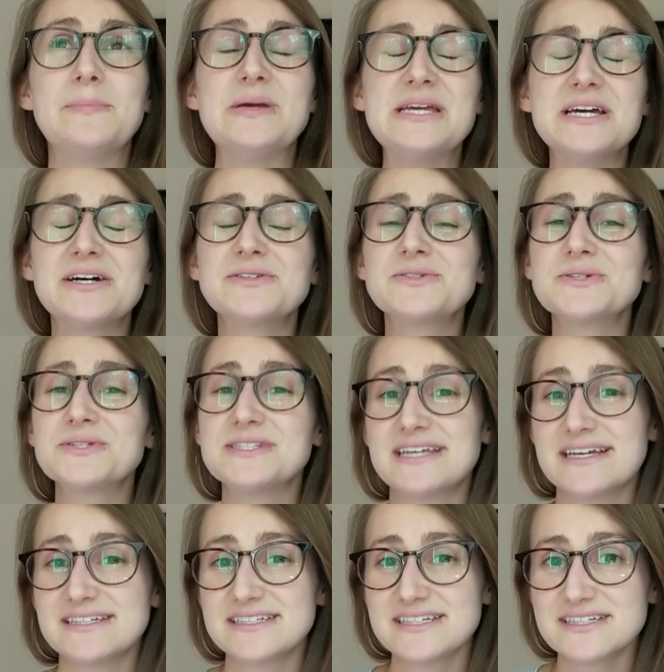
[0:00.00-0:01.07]
be
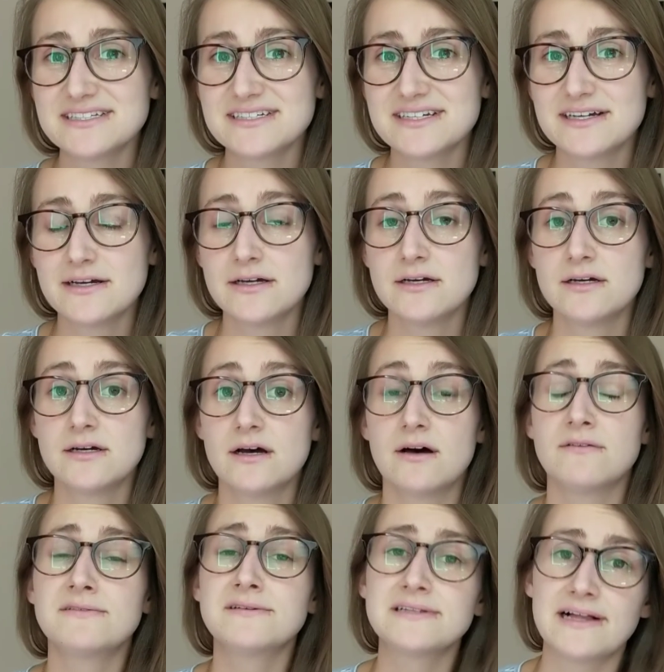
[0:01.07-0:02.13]
understanding
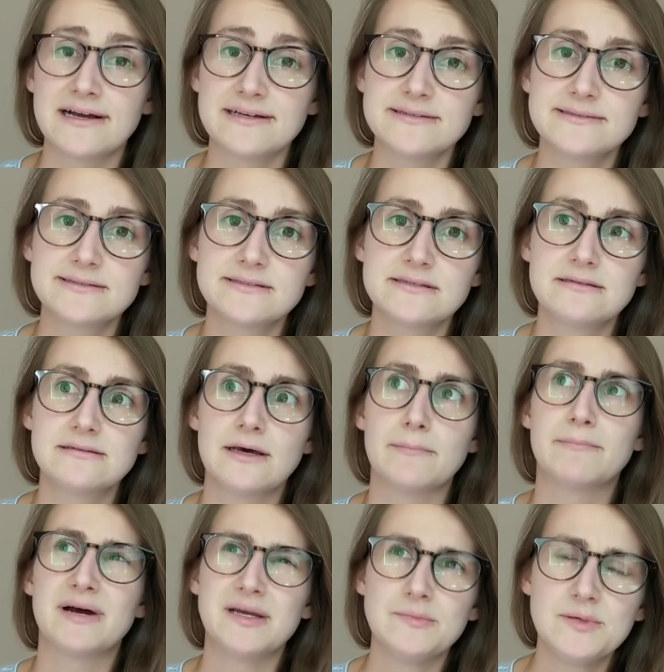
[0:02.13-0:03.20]
of clients
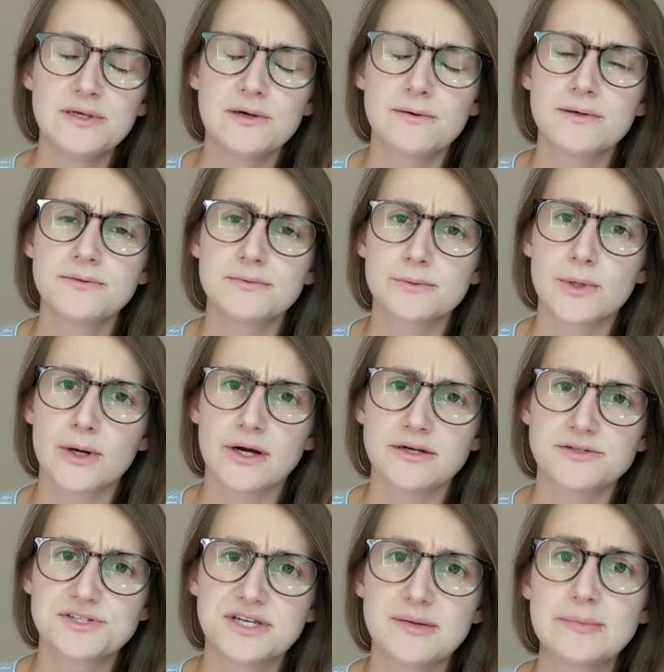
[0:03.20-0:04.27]
that might be going through a
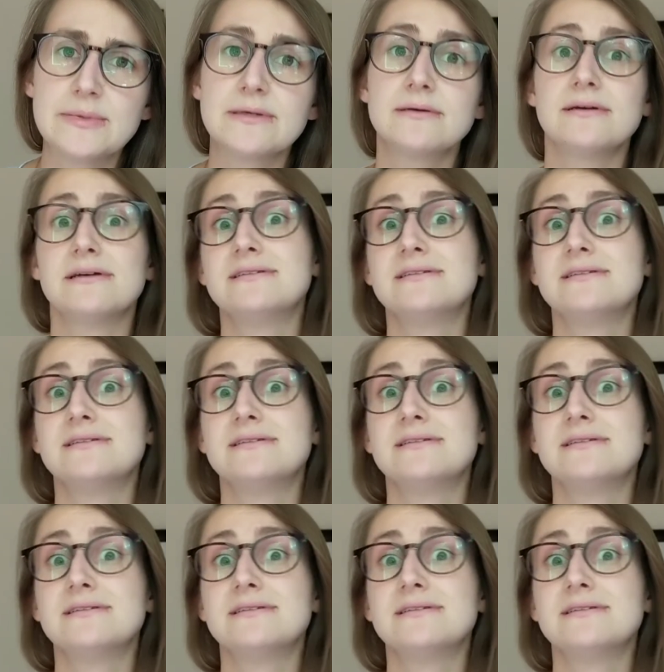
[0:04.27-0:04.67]
hardship